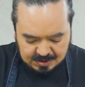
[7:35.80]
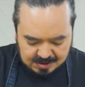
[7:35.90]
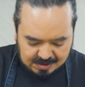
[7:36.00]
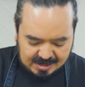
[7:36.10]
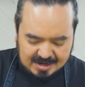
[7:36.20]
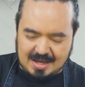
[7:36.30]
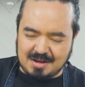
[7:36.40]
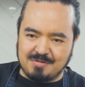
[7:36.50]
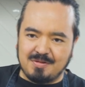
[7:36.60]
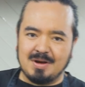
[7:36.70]
All right,
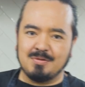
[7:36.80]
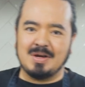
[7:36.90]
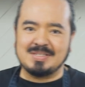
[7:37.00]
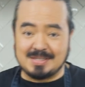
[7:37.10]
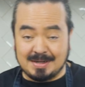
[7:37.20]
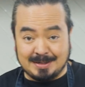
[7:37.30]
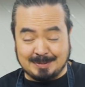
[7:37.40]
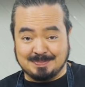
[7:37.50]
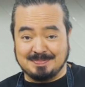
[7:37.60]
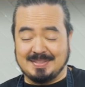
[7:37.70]
egg fried rice
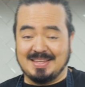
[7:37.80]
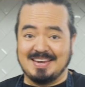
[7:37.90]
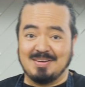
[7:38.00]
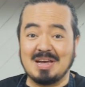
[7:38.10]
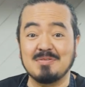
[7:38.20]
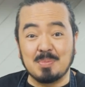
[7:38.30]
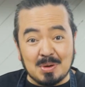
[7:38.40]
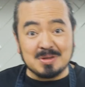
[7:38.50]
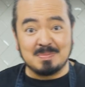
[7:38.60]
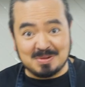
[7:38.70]
time. Now I have a
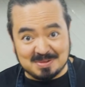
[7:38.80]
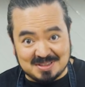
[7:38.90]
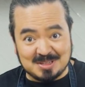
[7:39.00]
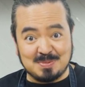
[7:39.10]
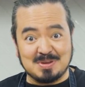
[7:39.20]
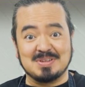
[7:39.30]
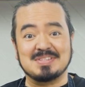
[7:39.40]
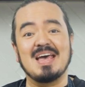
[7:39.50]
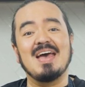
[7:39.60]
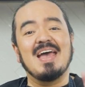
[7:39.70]
bone to pick with this
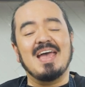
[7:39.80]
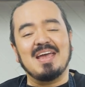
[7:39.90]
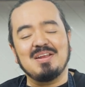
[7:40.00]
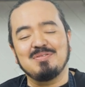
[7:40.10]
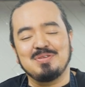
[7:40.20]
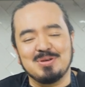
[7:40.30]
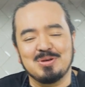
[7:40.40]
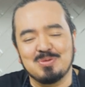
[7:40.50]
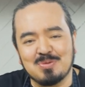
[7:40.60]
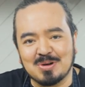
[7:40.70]
because any of you
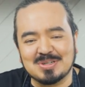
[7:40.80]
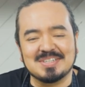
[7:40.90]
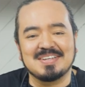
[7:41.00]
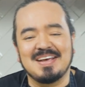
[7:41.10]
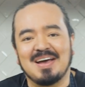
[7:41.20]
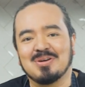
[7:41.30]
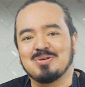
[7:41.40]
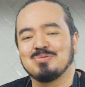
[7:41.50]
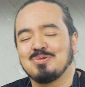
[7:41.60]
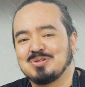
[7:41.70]
who watched
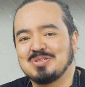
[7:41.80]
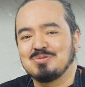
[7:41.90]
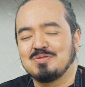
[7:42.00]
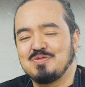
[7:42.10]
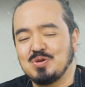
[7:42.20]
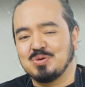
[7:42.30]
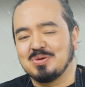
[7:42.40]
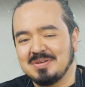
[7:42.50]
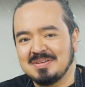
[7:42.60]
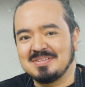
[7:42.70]
Uncle Roger's
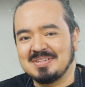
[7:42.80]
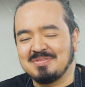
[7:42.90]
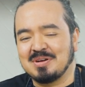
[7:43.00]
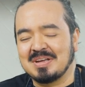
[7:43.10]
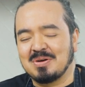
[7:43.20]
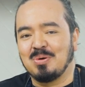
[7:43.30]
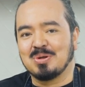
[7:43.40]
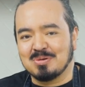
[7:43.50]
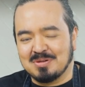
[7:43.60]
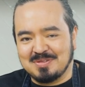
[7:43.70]
review, if I can call
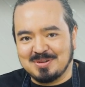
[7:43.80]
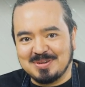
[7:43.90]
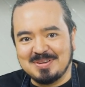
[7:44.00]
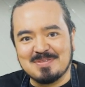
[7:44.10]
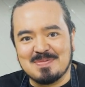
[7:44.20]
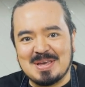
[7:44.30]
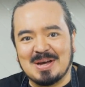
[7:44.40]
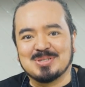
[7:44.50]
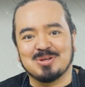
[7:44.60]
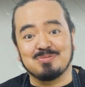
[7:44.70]
it a review, of my
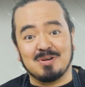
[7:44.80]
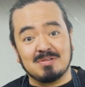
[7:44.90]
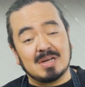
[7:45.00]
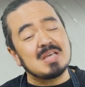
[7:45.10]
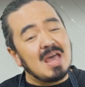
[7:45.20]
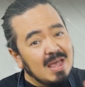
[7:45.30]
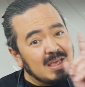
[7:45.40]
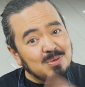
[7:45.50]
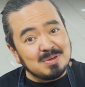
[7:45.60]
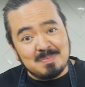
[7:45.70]
Yangzhou fried rice,
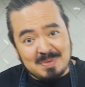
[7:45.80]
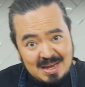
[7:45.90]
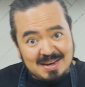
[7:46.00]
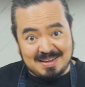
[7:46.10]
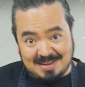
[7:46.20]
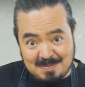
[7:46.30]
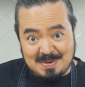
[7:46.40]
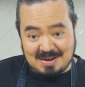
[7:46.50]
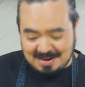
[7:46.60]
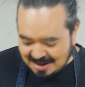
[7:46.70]
you were complaining
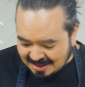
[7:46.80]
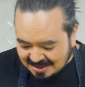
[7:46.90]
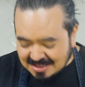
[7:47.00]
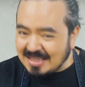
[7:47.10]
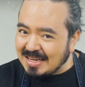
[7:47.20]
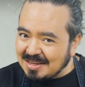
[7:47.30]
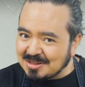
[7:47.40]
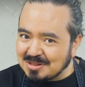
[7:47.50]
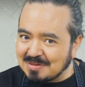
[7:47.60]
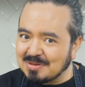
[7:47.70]
about the
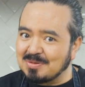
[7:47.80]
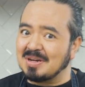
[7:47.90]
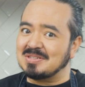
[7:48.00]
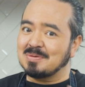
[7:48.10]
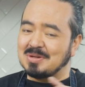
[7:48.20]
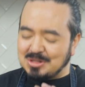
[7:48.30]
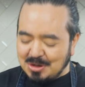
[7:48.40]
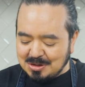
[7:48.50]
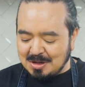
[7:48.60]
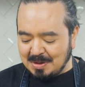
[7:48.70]
stickiness of the rice. I'm going to show
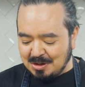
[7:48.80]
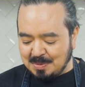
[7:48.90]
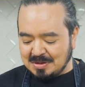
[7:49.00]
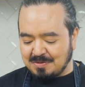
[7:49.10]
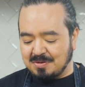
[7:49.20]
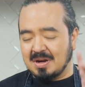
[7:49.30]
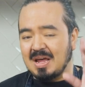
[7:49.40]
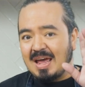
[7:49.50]
you something a little bit different.